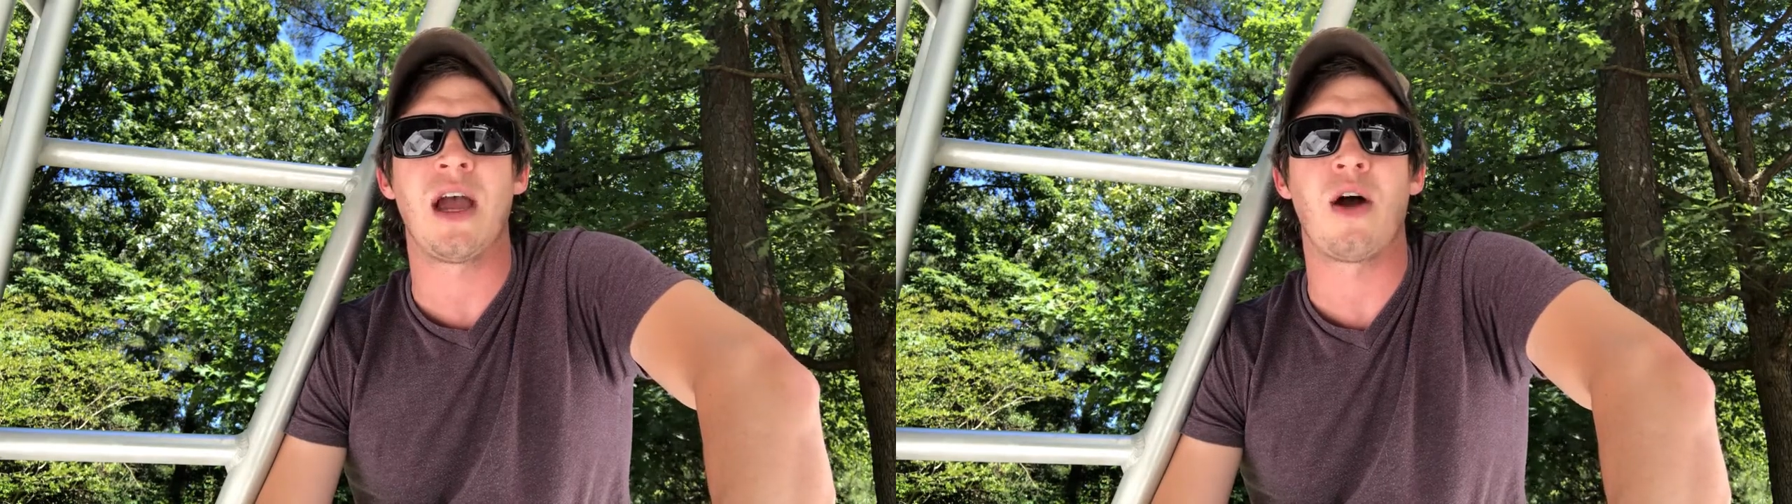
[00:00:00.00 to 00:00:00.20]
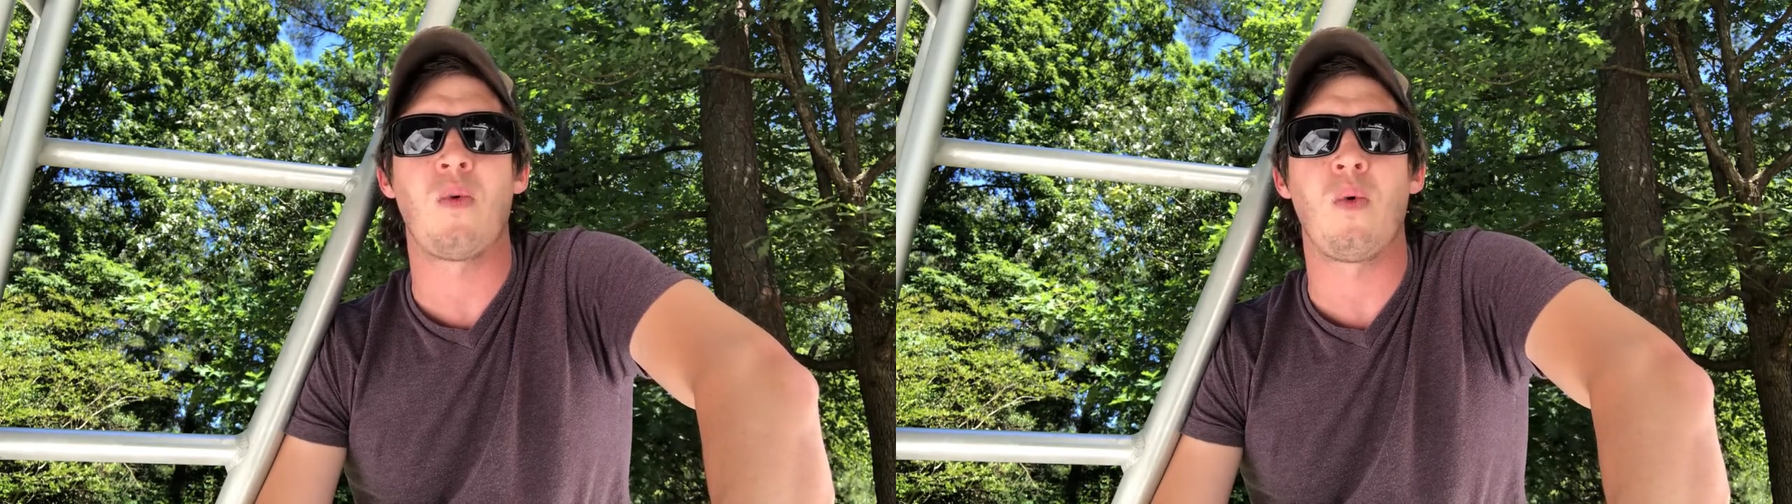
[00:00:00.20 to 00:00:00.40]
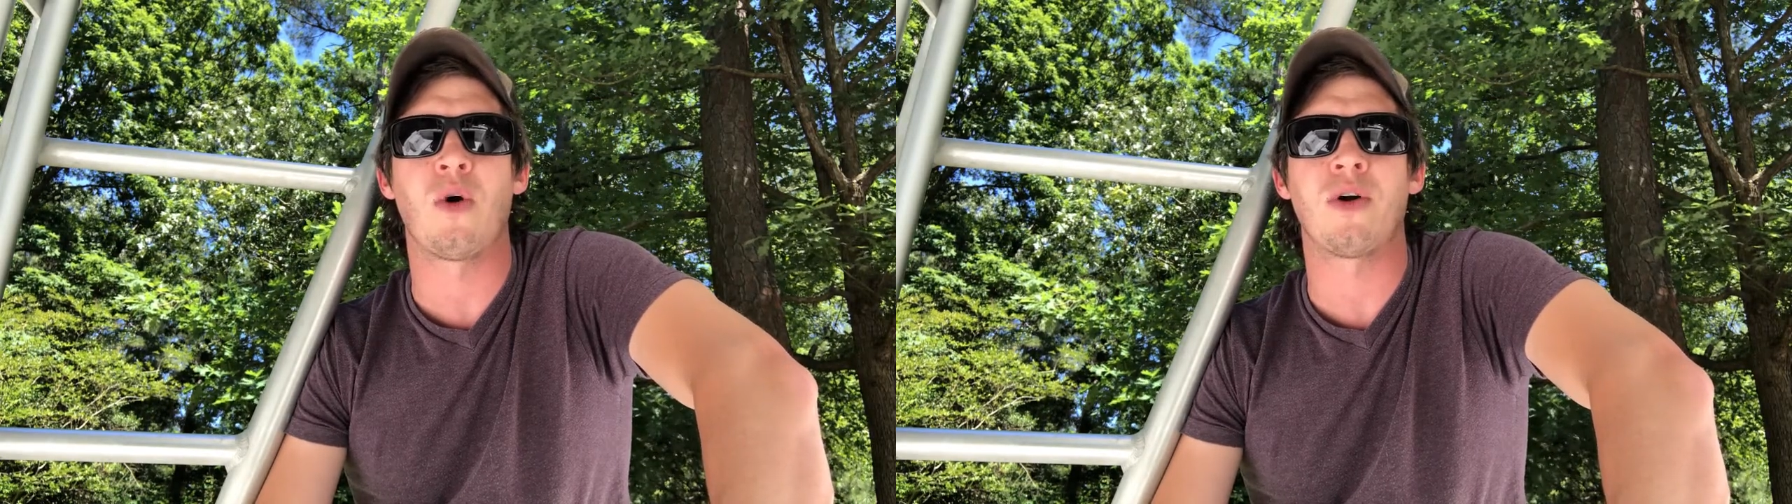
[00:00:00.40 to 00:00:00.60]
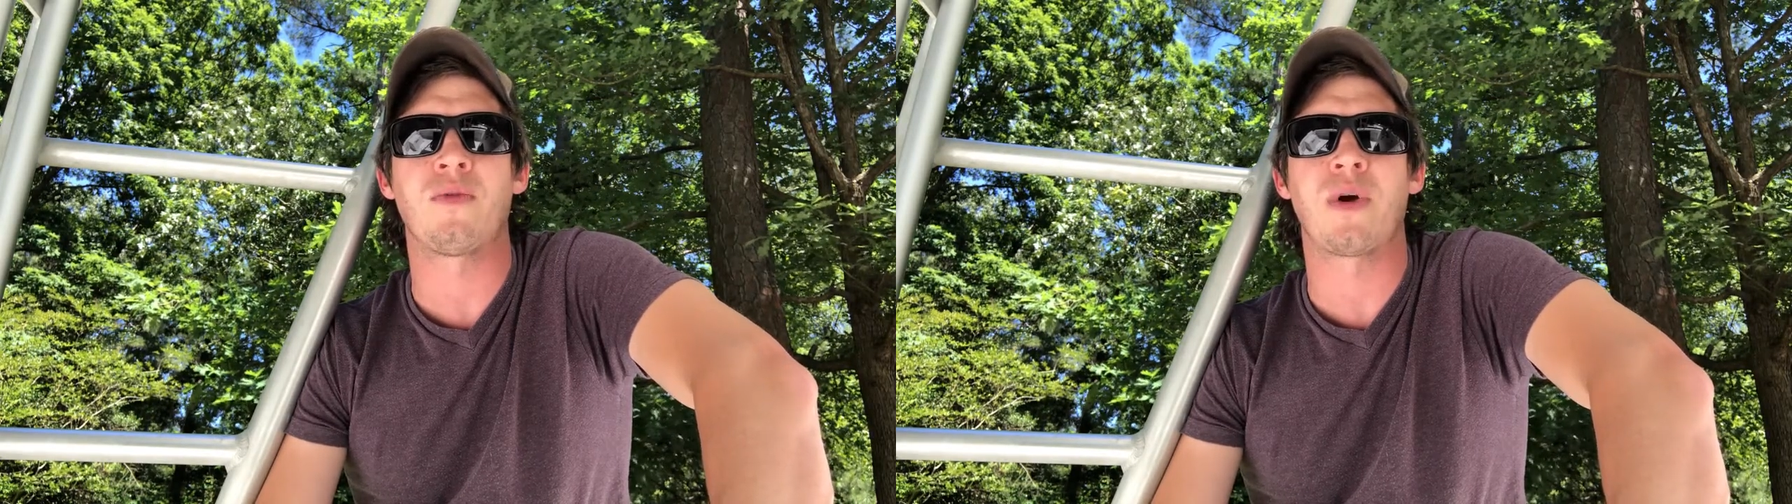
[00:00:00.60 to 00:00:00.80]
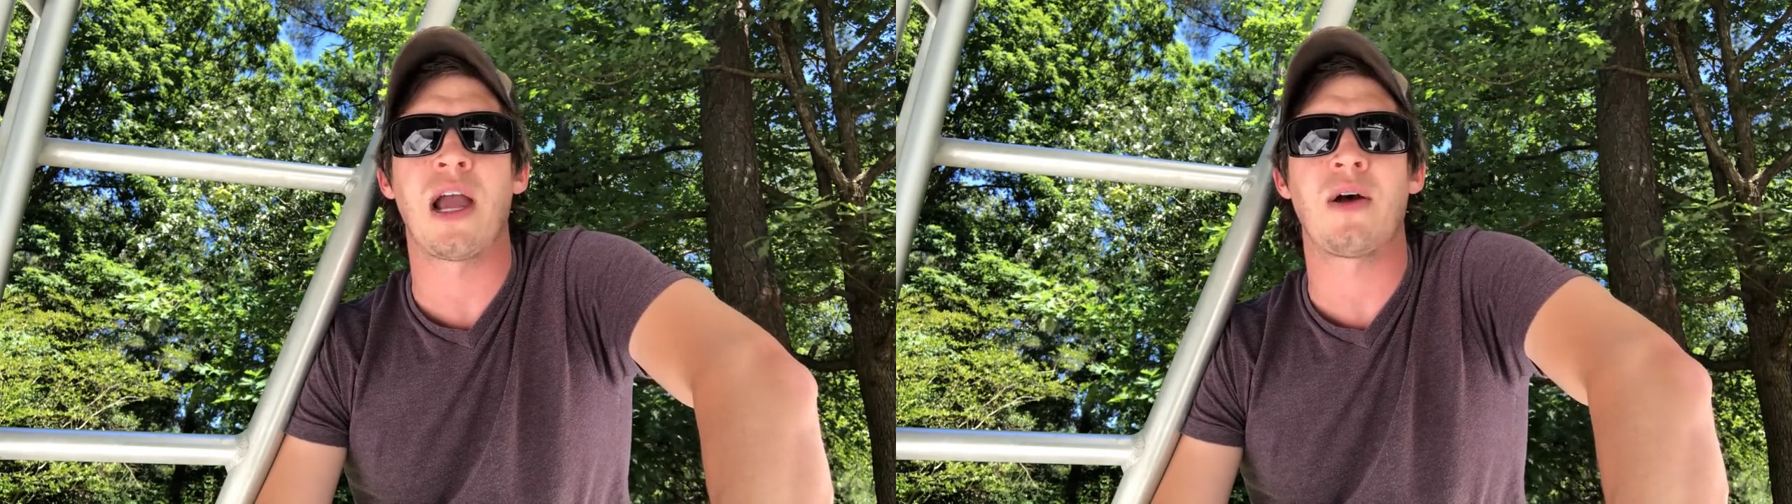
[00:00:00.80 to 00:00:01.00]
Award
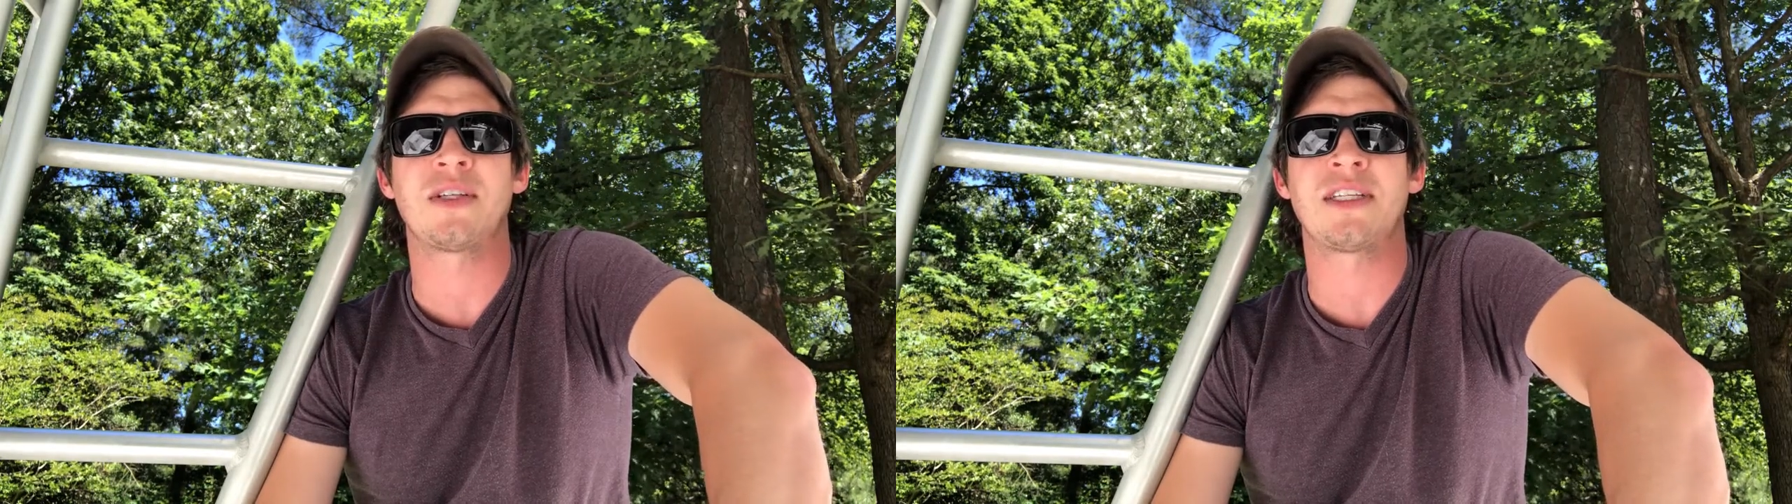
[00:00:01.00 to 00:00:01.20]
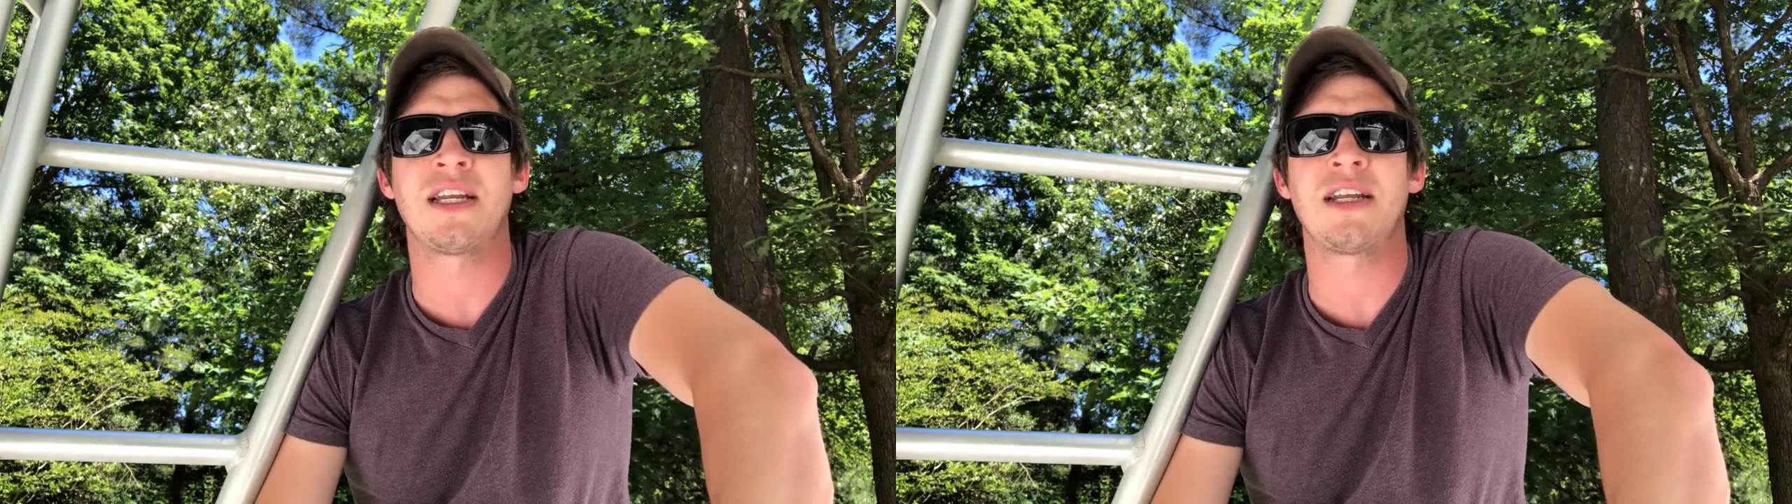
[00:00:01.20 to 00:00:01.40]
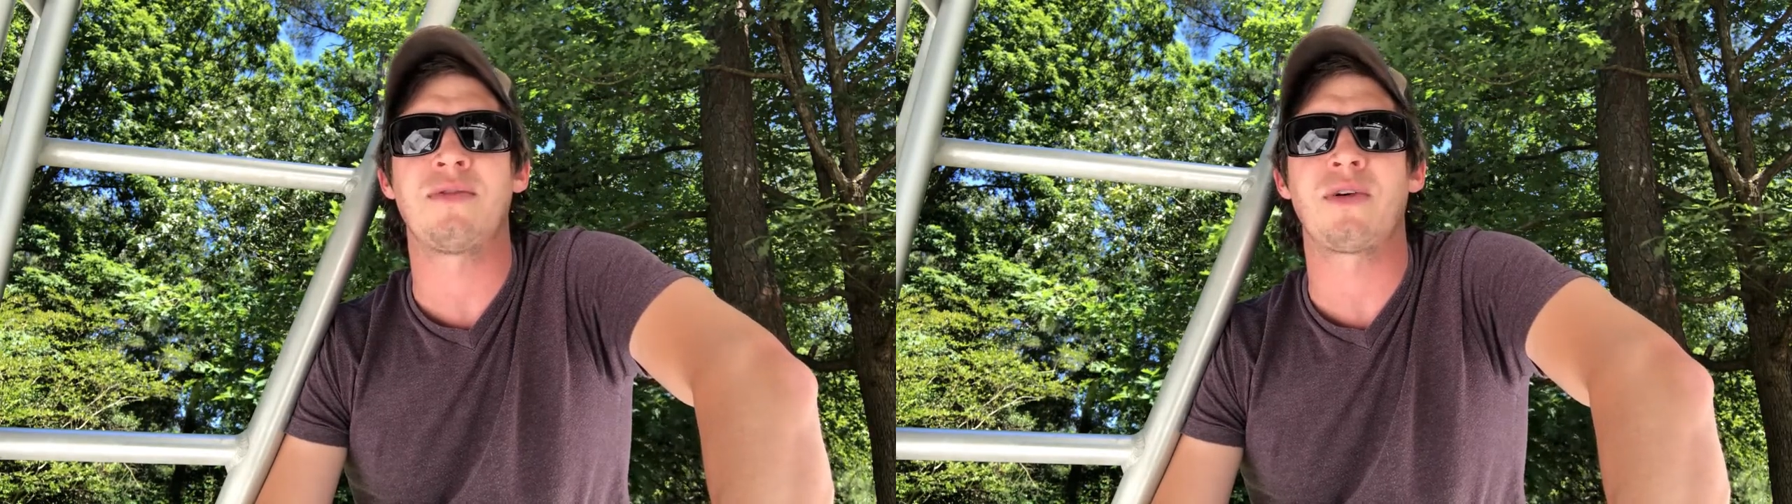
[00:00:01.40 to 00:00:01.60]
for Outstanding